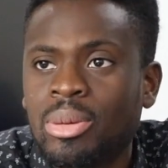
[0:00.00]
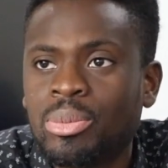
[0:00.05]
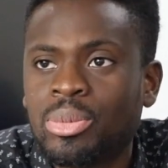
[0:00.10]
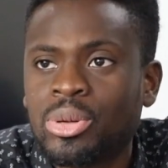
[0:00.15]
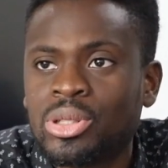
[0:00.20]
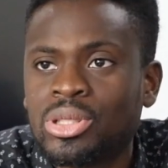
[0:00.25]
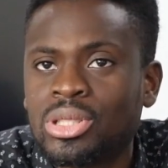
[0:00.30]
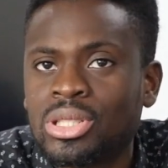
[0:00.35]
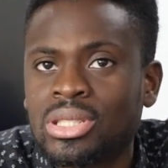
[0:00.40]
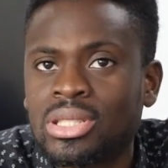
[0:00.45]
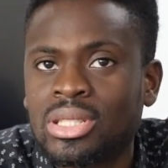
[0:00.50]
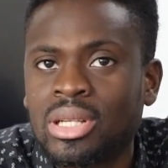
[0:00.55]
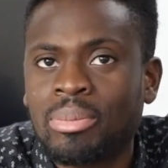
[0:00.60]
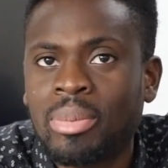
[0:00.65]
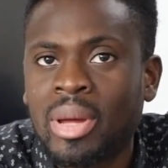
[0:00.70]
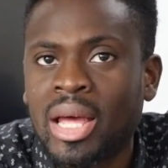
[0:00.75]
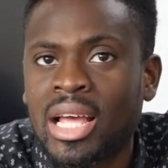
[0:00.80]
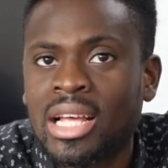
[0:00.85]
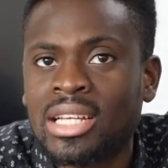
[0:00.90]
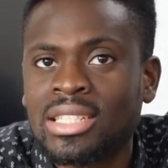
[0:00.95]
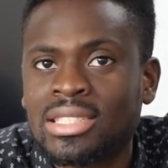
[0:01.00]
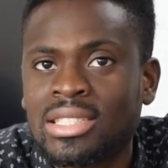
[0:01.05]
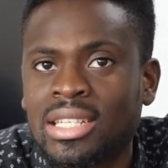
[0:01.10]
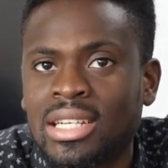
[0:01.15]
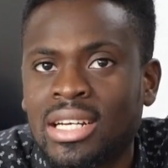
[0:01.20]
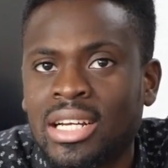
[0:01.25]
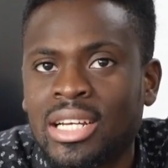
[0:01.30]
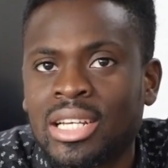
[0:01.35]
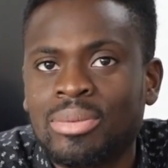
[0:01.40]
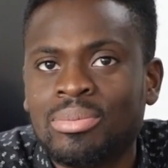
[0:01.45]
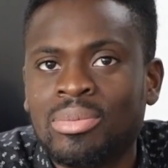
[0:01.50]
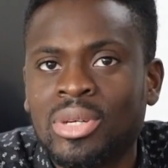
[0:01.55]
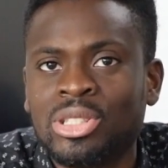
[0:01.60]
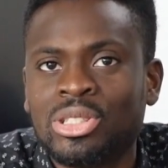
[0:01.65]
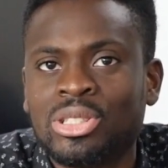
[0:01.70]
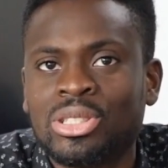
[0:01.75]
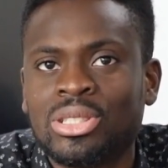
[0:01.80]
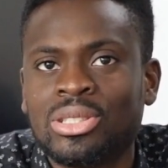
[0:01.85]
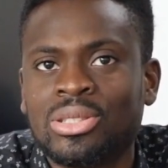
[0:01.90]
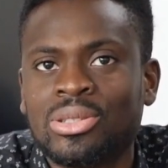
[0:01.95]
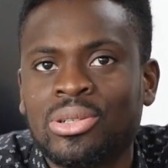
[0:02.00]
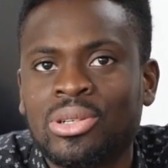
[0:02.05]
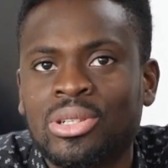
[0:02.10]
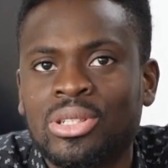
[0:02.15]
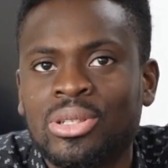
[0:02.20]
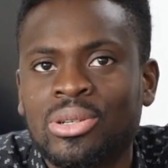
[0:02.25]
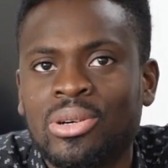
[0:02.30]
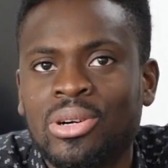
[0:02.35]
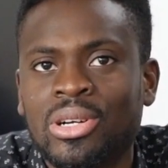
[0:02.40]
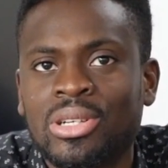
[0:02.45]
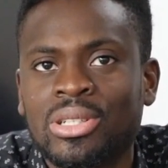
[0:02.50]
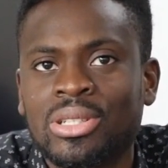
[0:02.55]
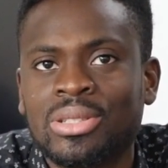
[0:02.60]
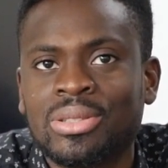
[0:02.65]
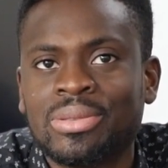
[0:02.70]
purchase the pass that I mentioned earlier on.